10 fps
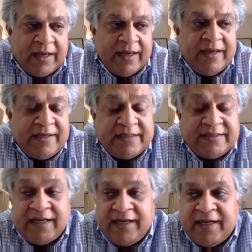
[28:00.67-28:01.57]

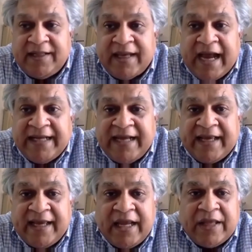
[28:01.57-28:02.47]
Interestingly, in the
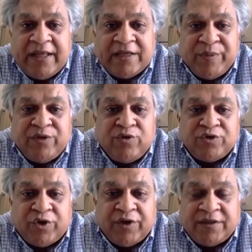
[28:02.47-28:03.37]
high-tech area, there's been no
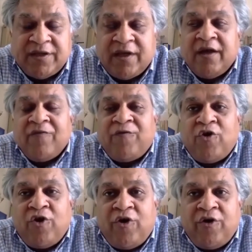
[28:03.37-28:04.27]
shortage.
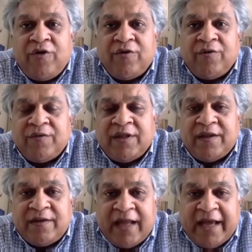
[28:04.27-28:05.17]
For
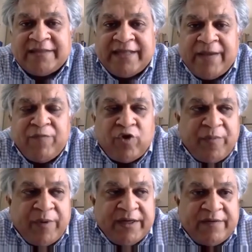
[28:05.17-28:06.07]
the last time we
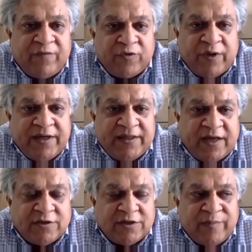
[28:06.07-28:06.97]
opened it for
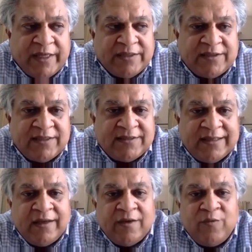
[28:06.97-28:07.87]
20,000 spaces,
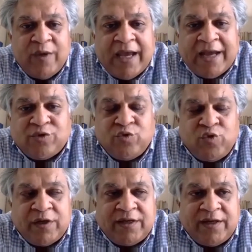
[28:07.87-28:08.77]
we had
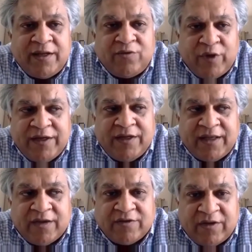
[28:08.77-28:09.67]

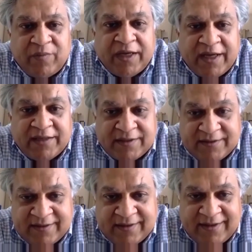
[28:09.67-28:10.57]
220,000
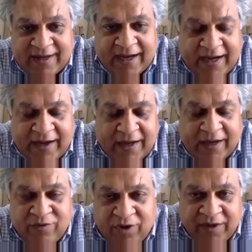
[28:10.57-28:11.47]
applications. I
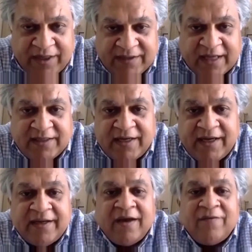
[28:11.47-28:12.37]
do not
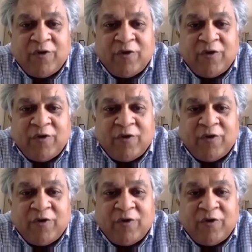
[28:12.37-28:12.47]
exaggerate.